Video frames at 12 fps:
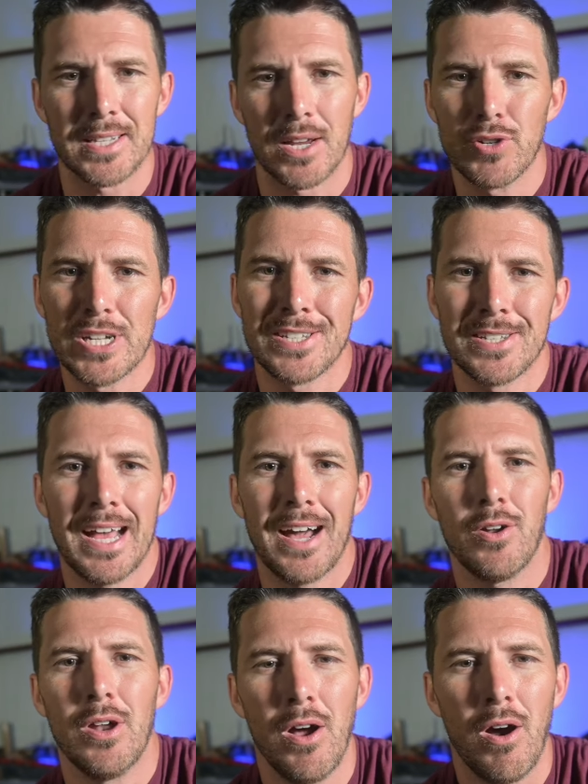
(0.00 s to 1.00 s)
I reached
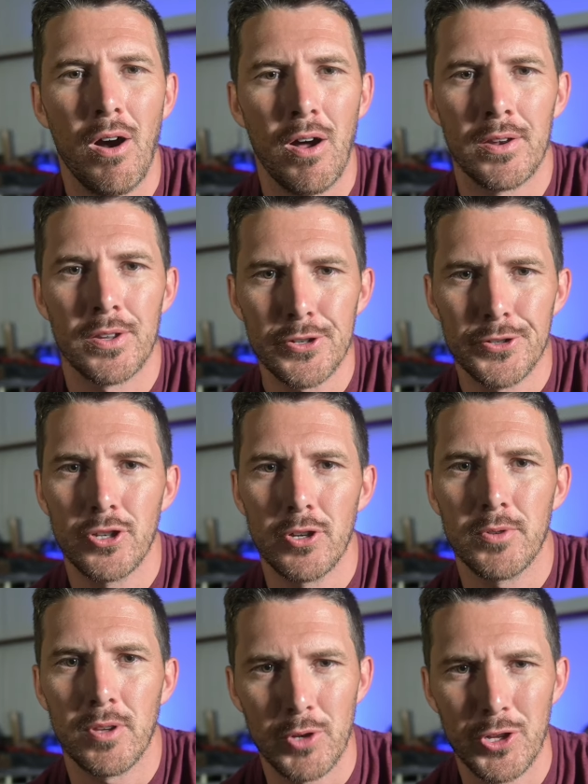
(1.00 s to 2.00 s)
out on the
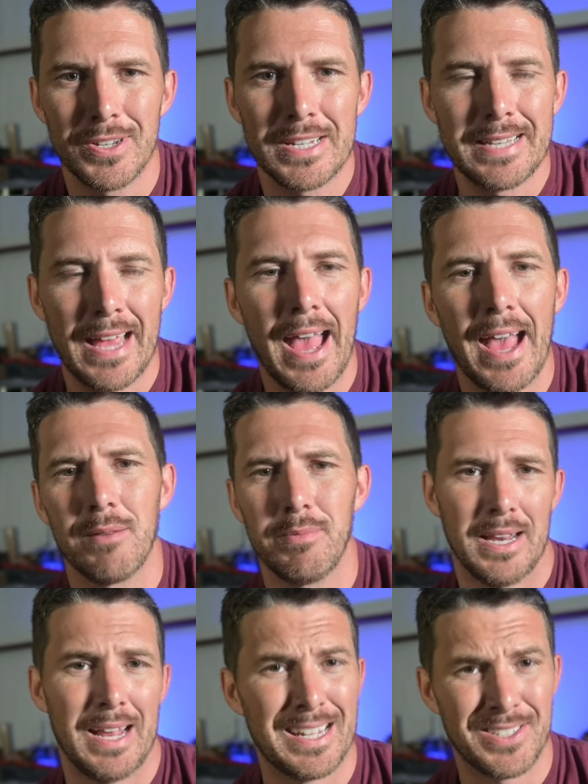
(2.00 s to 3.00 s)
YouTube community tab
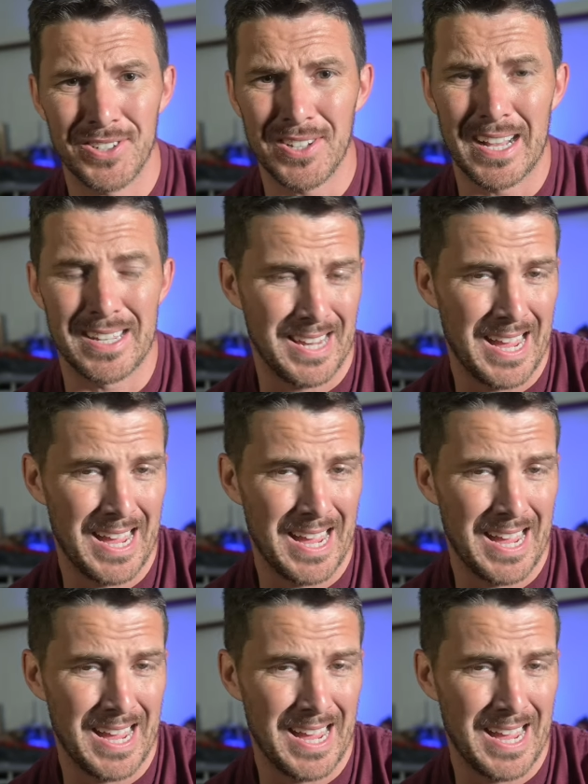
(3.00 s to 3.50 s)
and asked you guys,